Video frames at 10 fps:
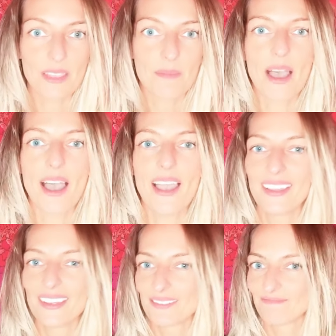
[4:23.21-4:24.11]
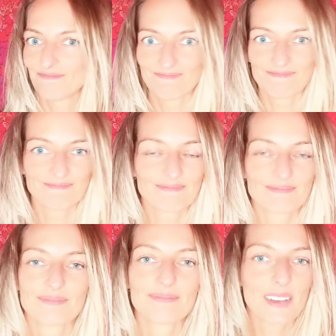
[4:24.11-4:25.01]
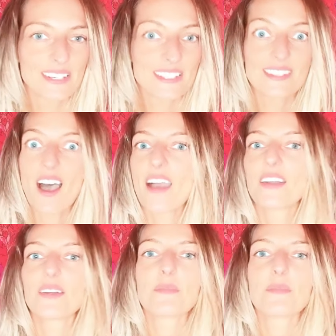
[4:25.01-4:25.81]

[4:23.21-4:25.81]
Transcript: my my desire my